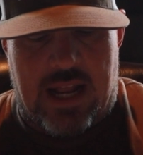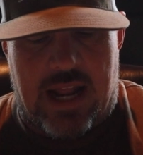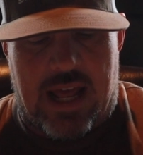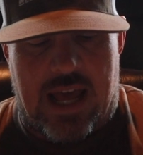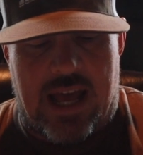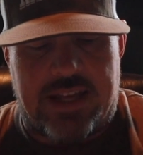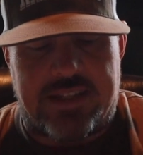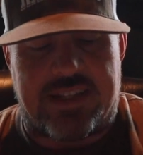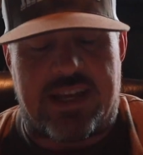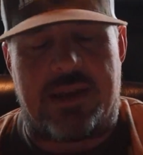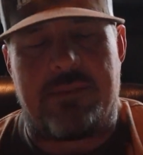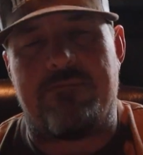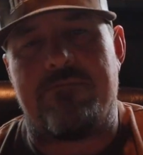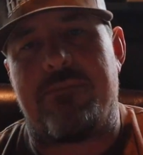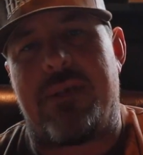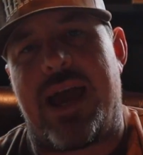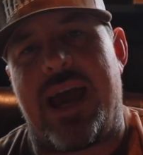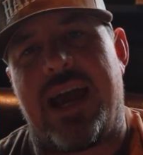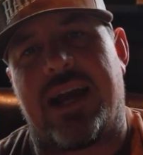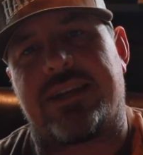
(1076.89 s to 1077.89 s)
has a
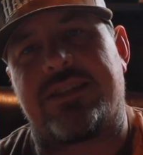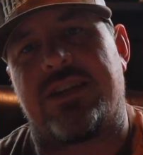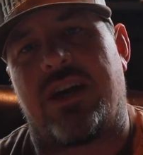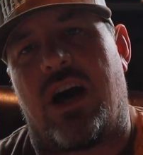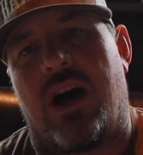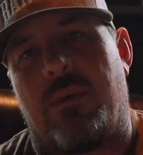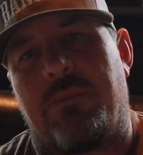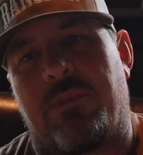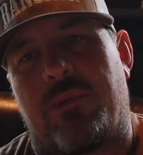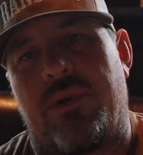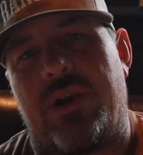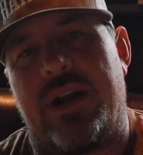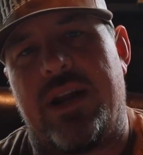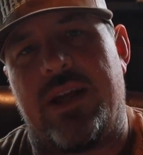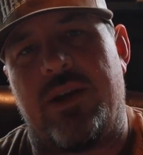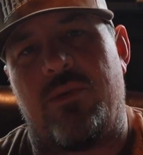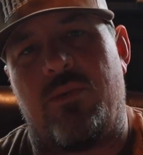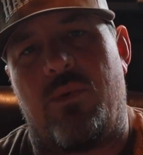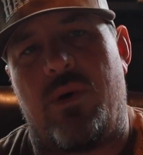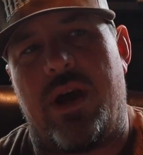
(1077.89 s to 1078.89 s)
max
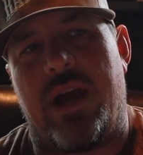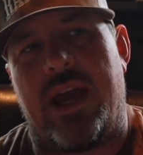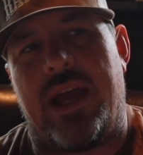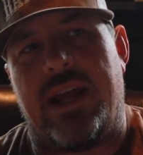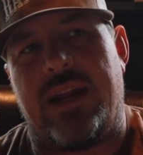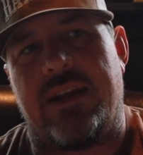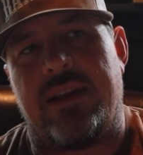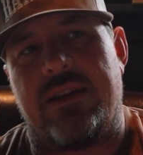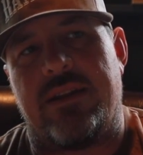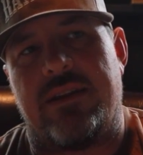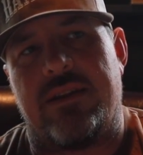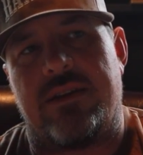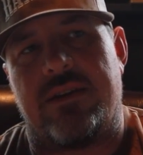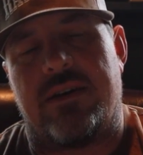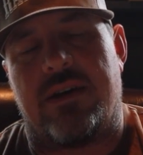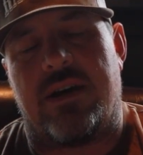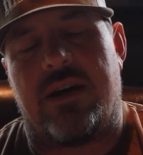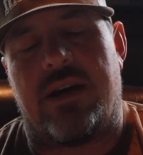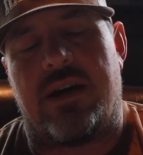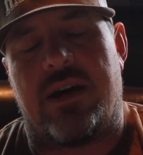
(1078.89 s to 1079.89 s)
operating weight.
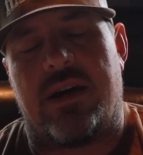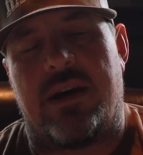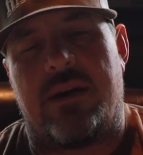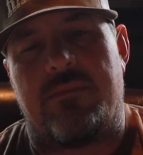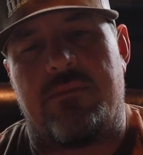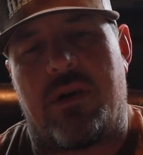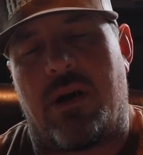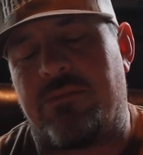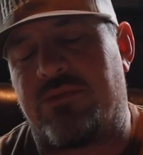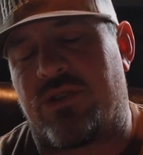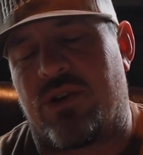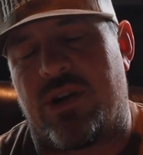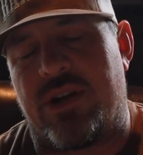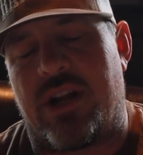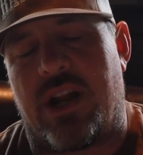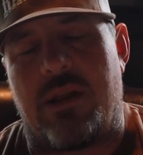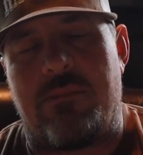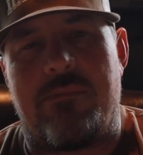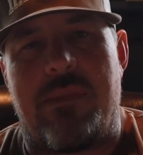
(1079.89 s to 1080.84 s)
I'm sorry, not a